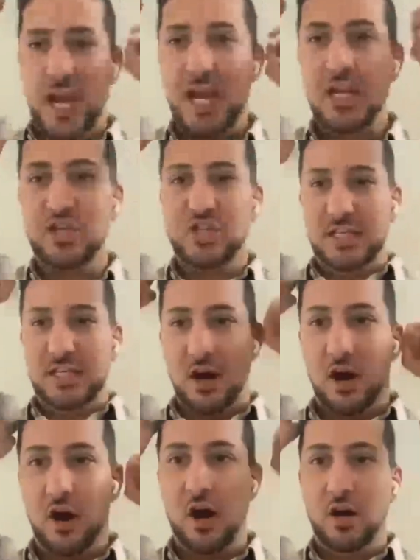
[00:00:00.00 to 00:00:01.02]
again,
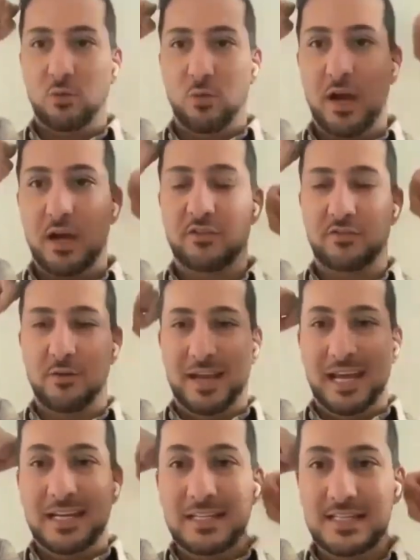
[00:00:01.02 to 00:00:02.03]
changing the
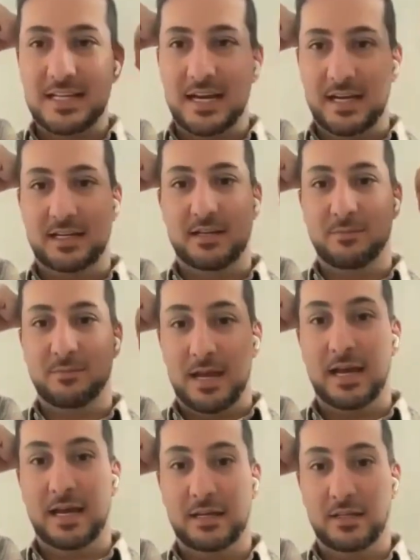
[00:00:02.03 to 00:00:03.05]
hardwire from
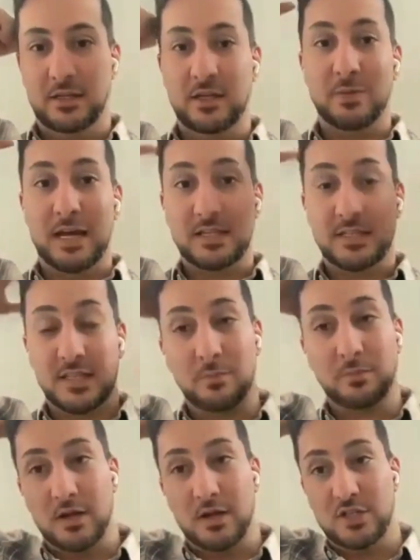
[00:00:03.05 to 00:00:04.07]
inside my head,
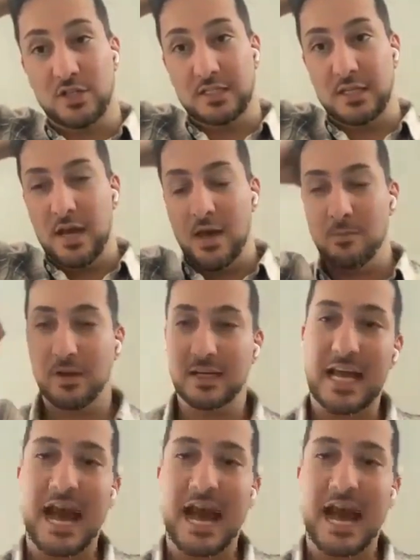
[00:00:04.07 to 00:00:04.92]
my subconscious.